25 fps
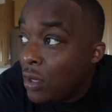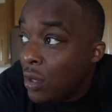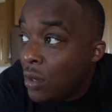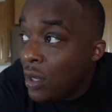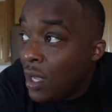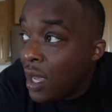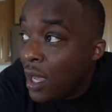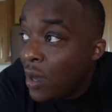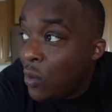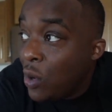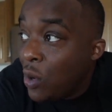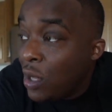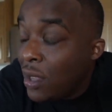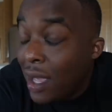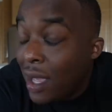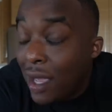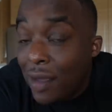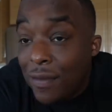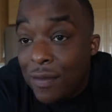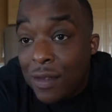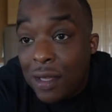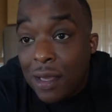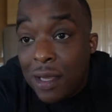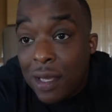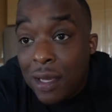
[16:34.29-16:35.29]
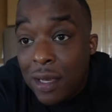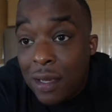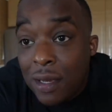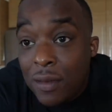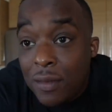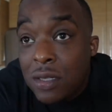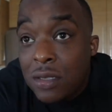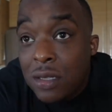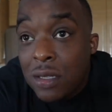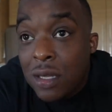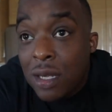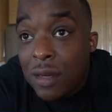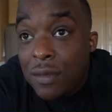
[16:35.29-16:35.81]
You only got one life to live.
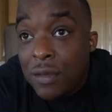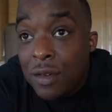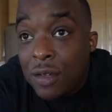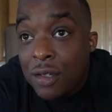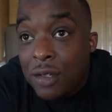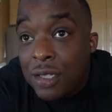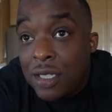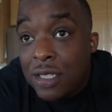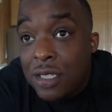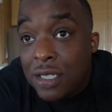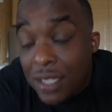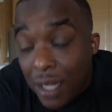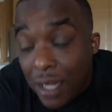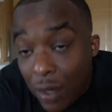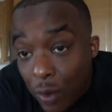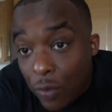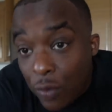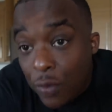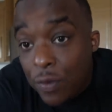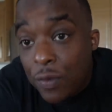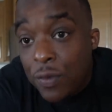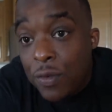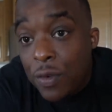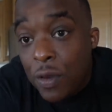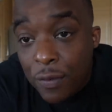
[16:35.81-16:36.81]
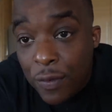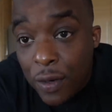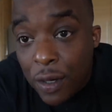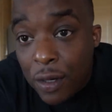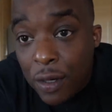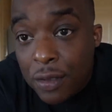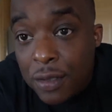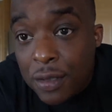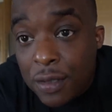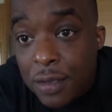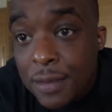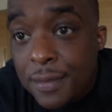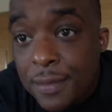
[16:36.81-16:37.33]
So love yourself
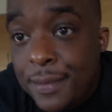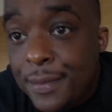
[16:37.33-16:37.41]
first.